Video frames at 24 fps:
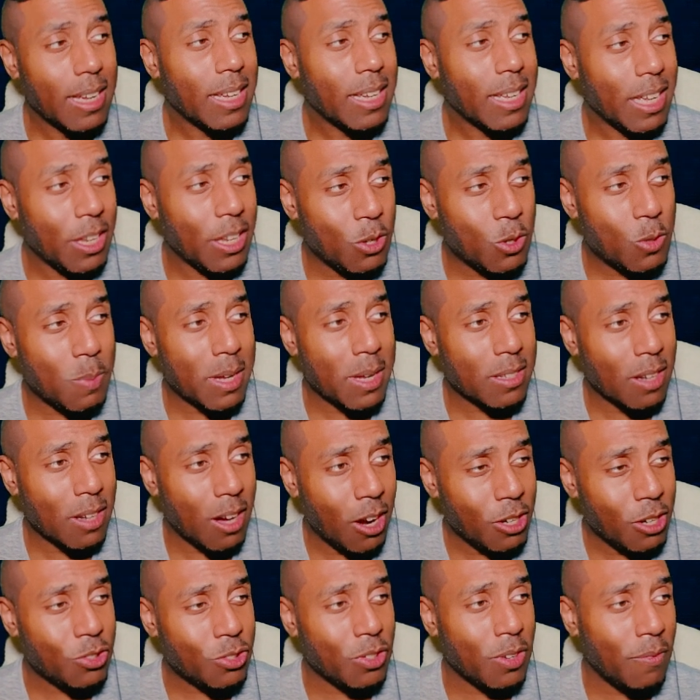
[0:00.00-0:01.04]
you spent
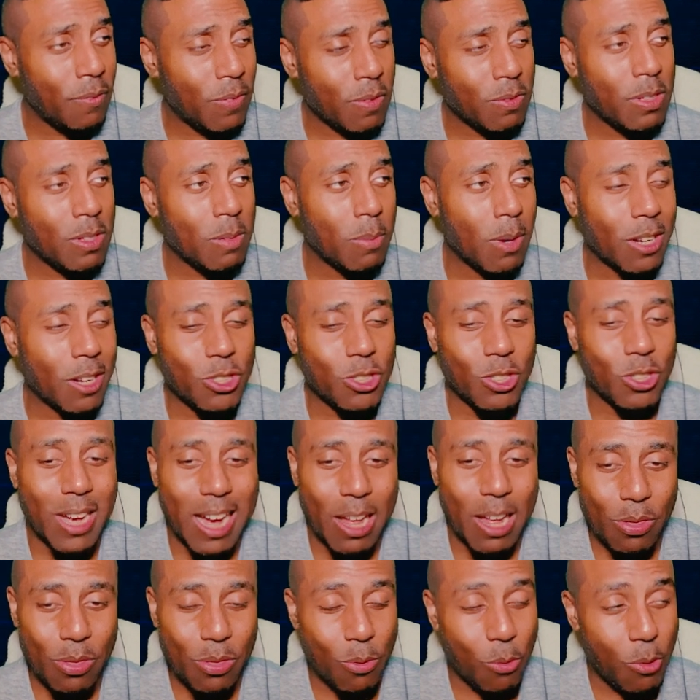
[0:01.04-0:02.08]
$150, you
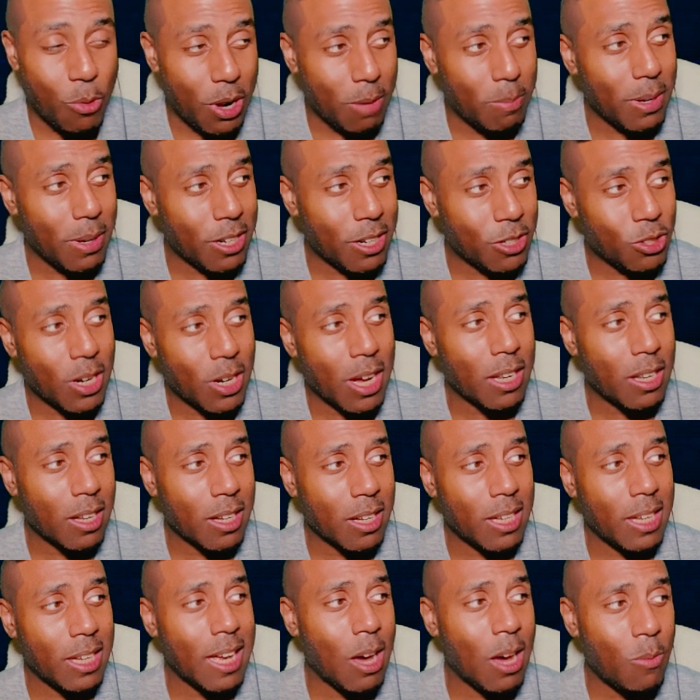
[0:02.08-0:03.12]
got 3 because you got
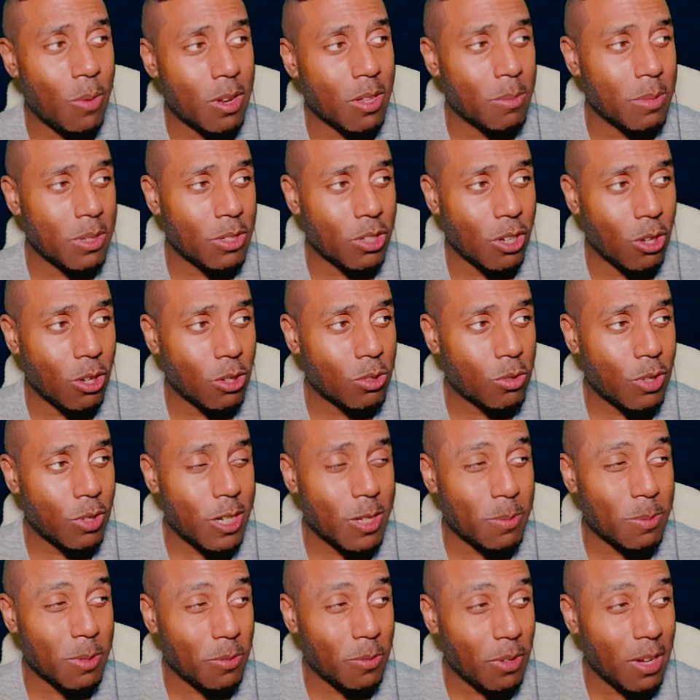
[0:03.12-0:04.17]
lucky and got one of them as your ultra
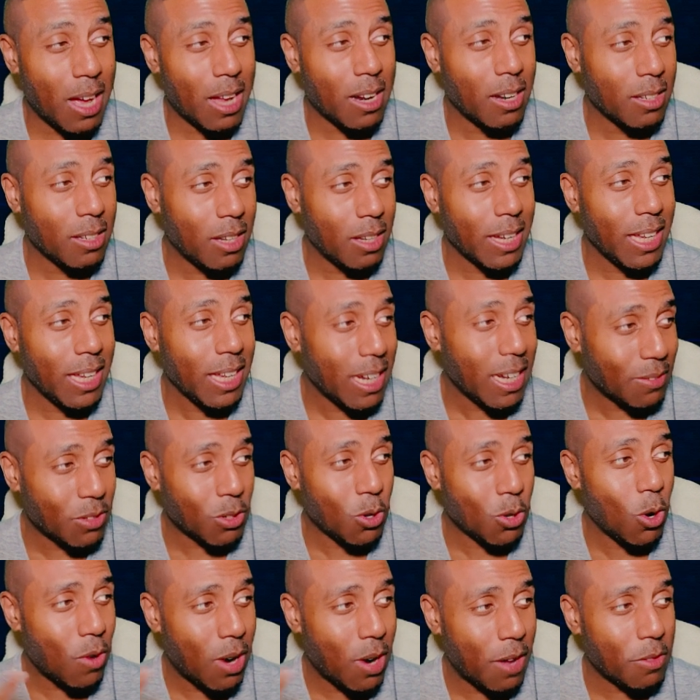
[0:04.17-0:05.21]
rares. But if you got unlucky, you'd have to
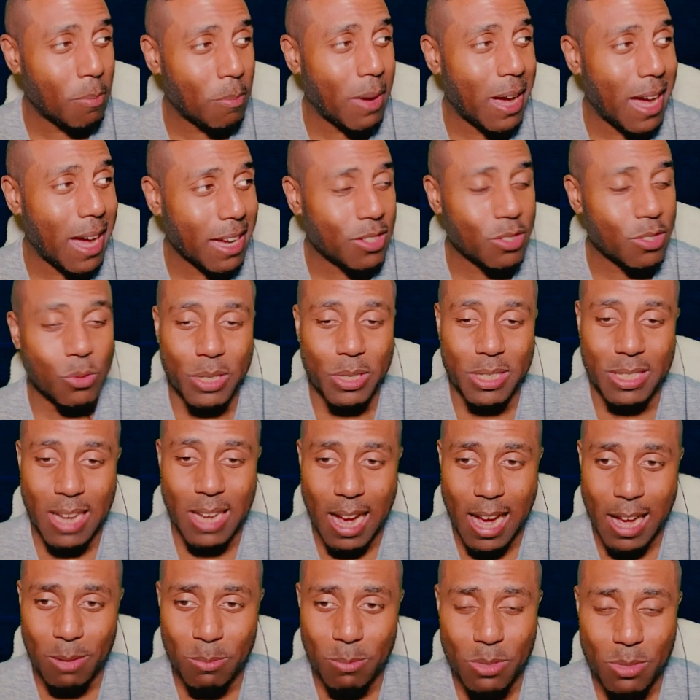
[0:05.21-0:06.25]
go around the box 3
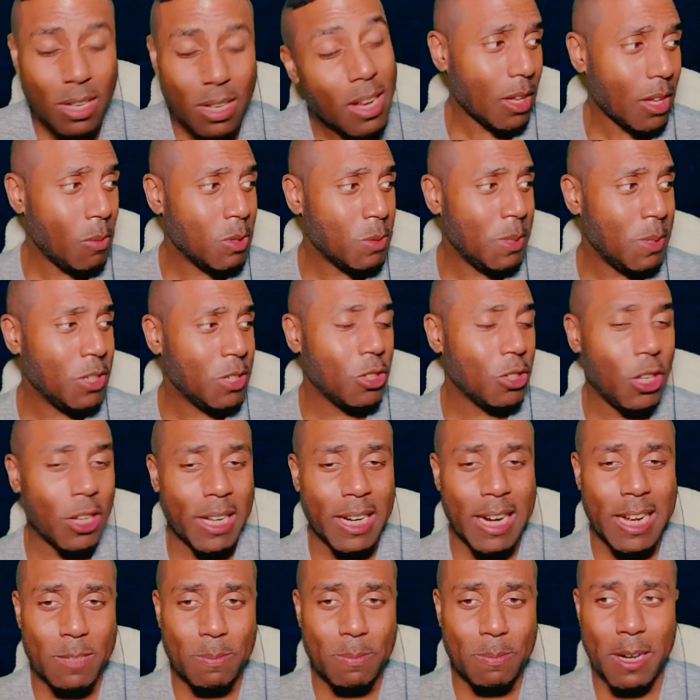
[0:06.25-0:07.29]
times, which means you're
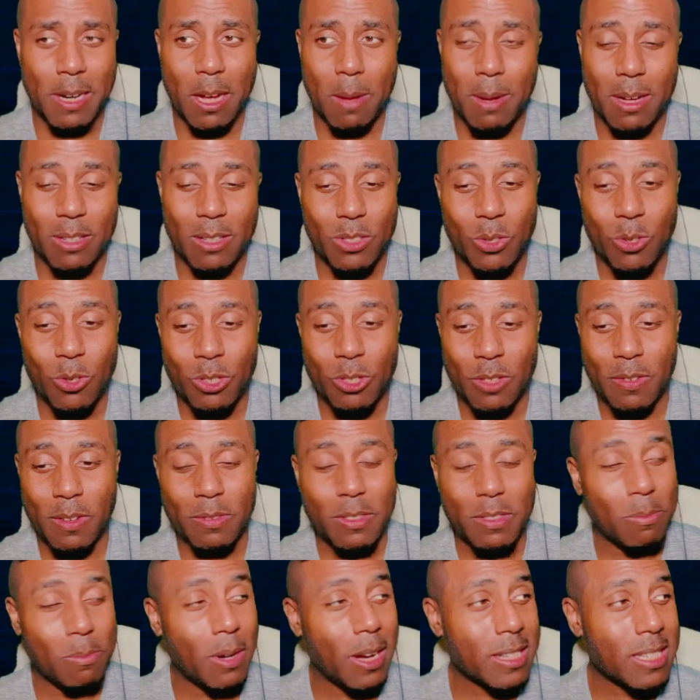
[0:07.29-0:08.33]
looking at spending about
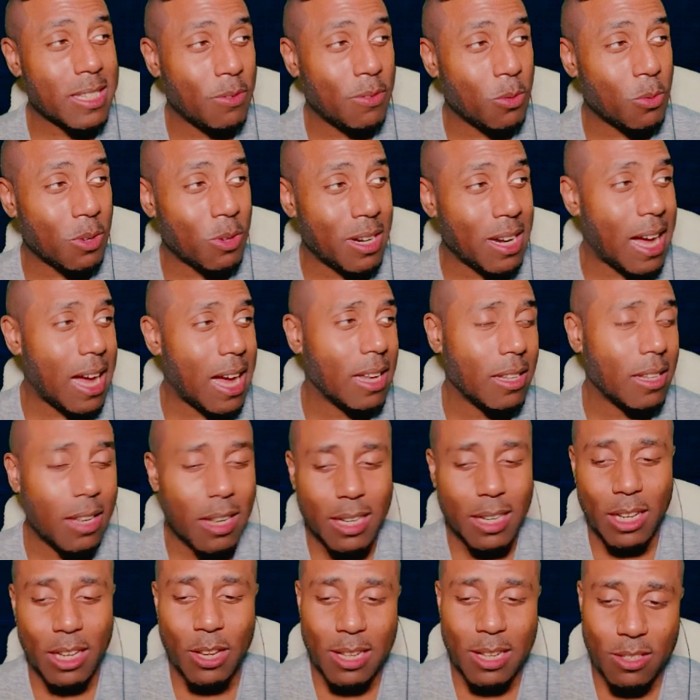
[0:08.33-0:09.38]
$250. If you were not
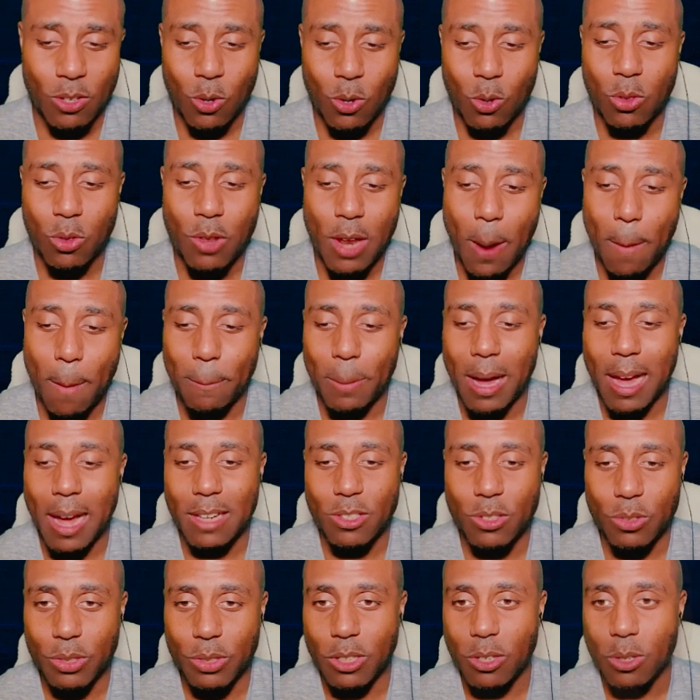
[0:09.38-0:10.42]
lucky, you have to go through that box
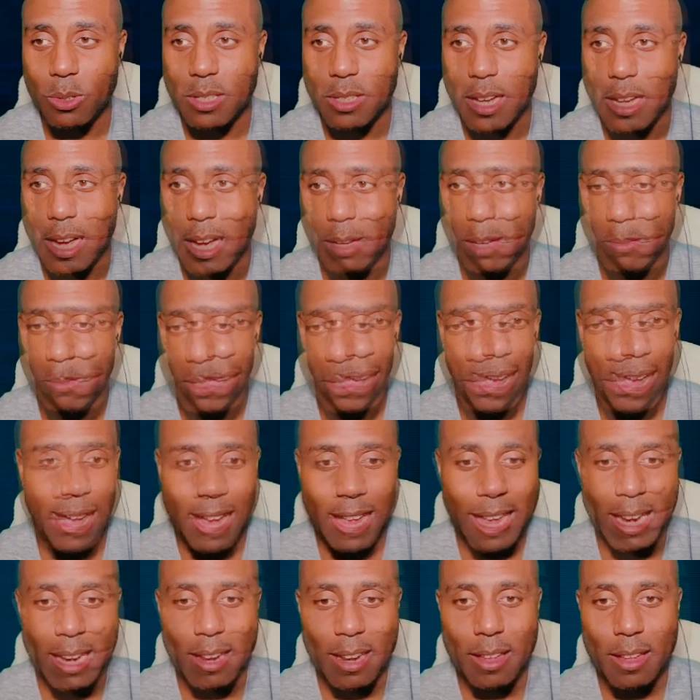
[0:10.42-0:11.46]
3 whole times
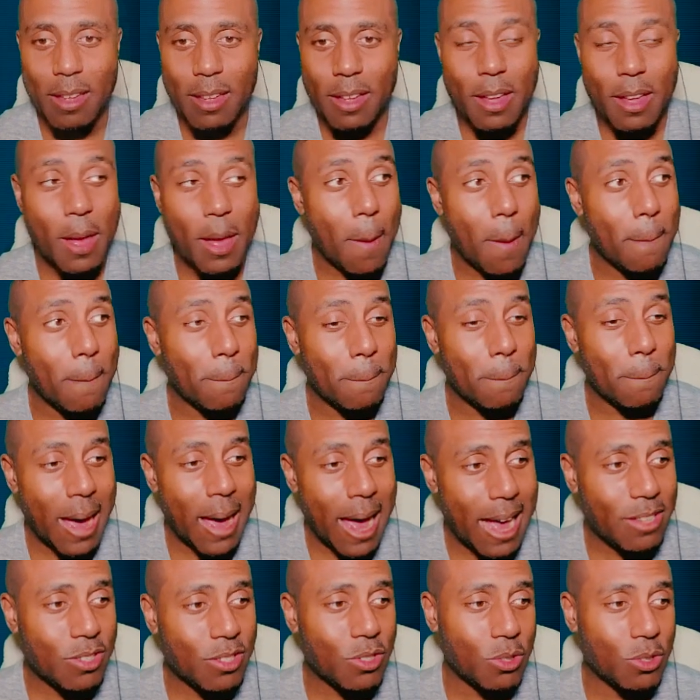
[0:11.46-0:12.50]
in
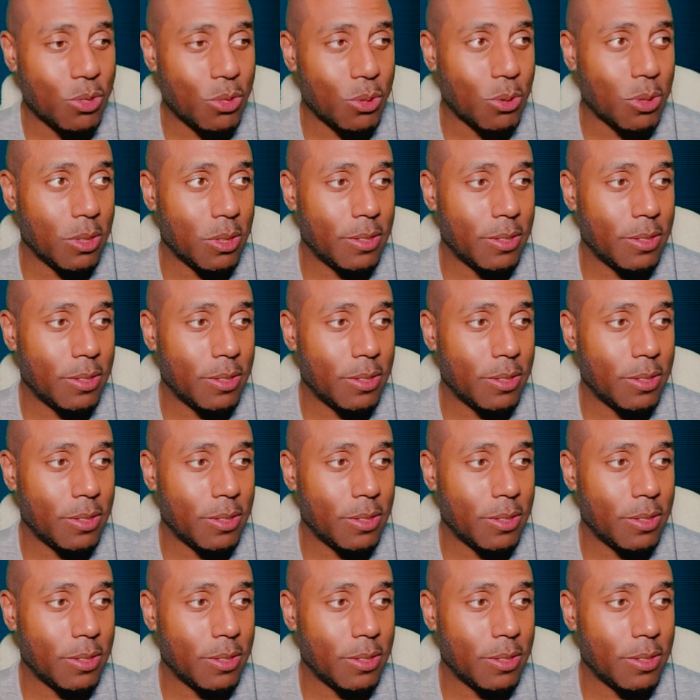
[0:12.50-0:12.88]
Master Duel.